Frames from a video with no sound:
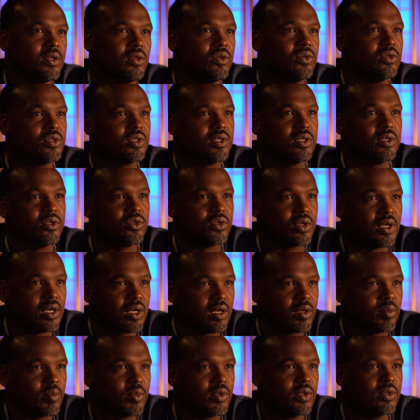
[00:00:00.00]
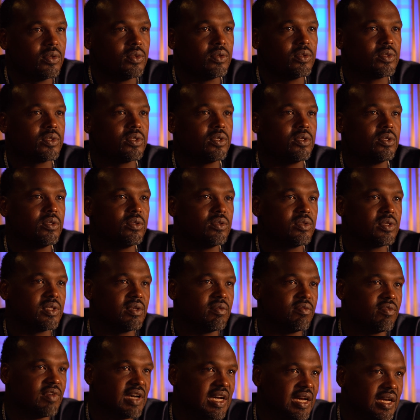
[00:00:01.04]
Do you see drug abuse? Do you see
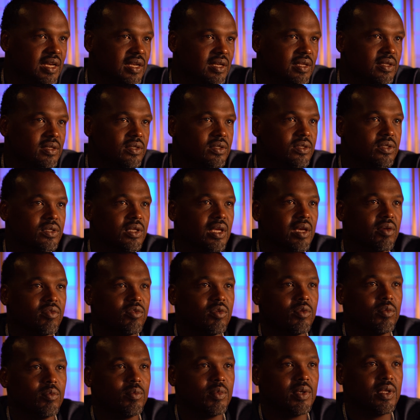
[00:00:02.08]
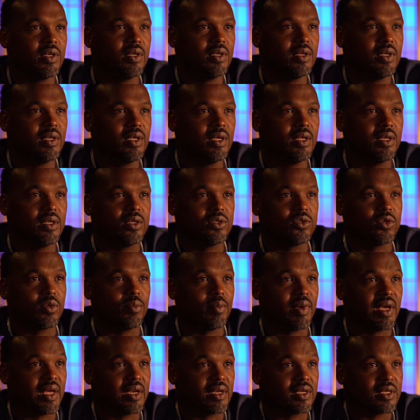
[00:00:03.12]
violence? Have you been in a
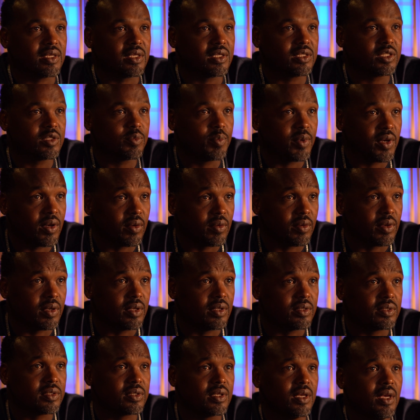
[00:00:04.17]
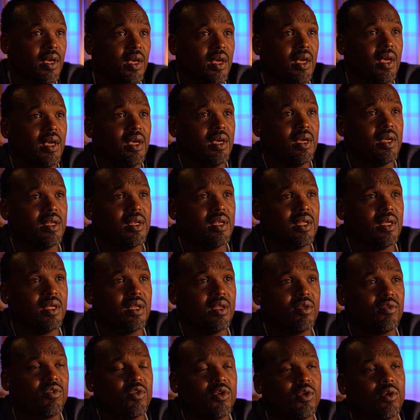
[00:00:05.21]
traumatic experience? And then
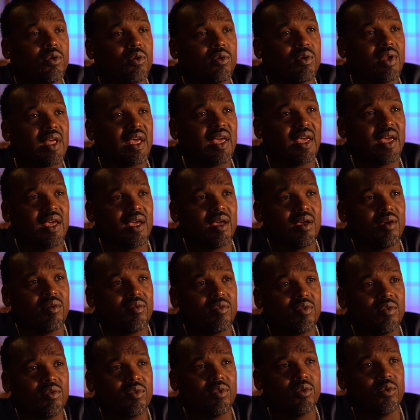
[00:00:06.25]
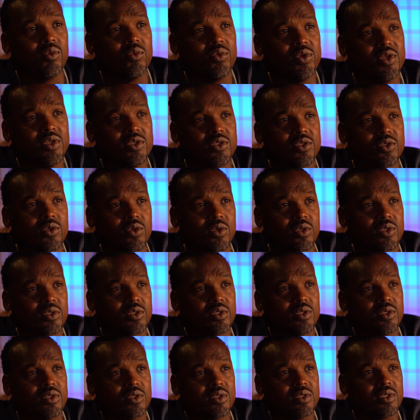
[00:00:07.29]
if you don't have the
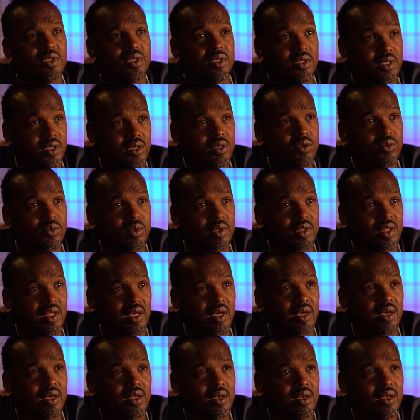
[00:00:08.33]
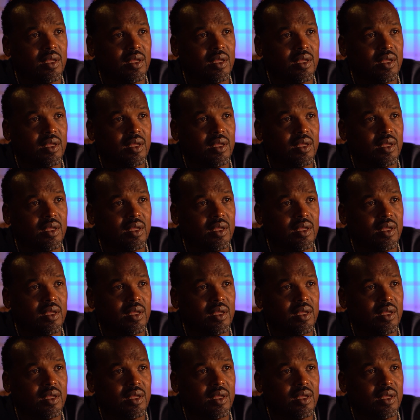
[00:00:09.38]
resources to deal with that,